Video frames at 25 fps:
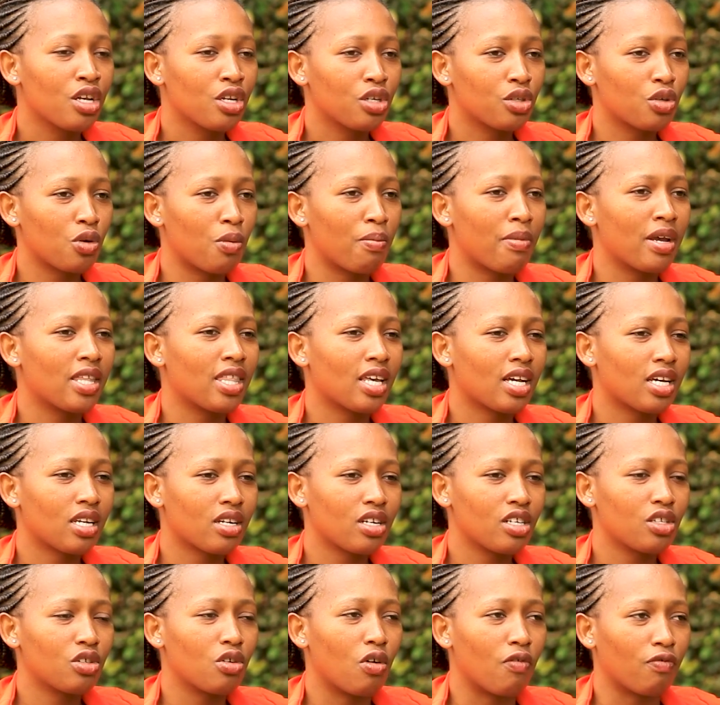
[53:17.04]
So by the
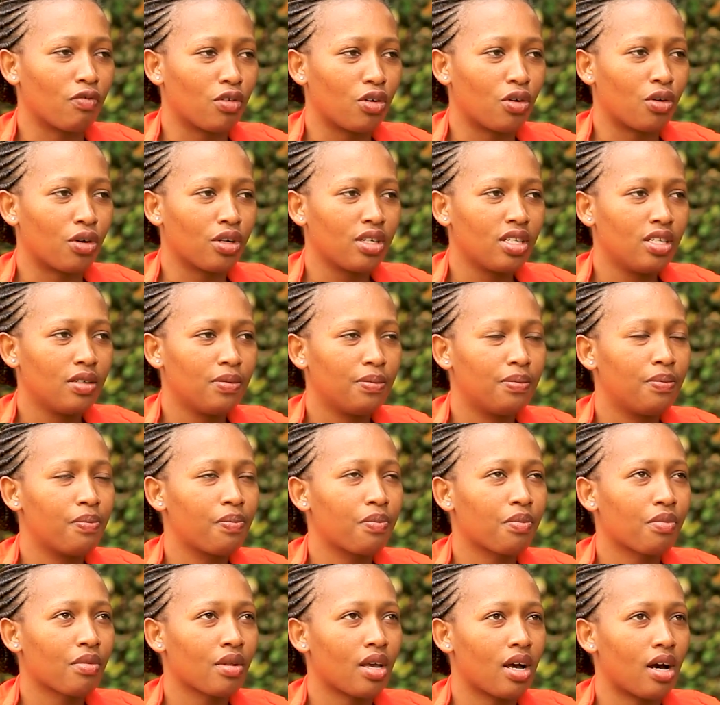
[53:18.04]
grace of God,
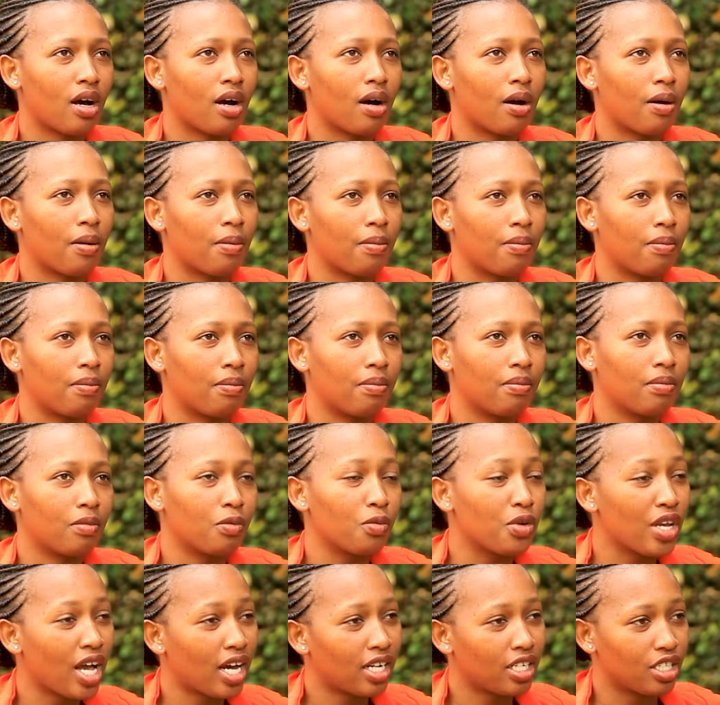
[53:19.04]

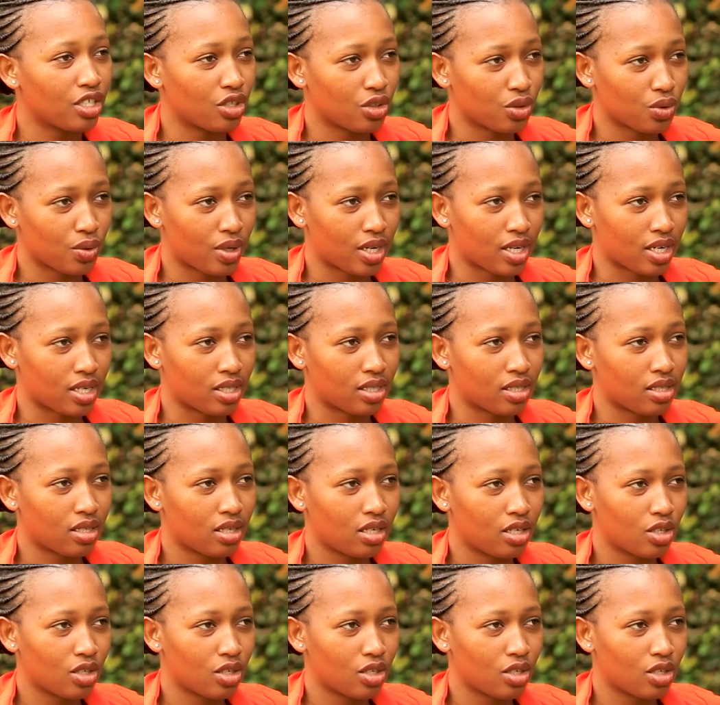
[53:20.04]
we had insurance.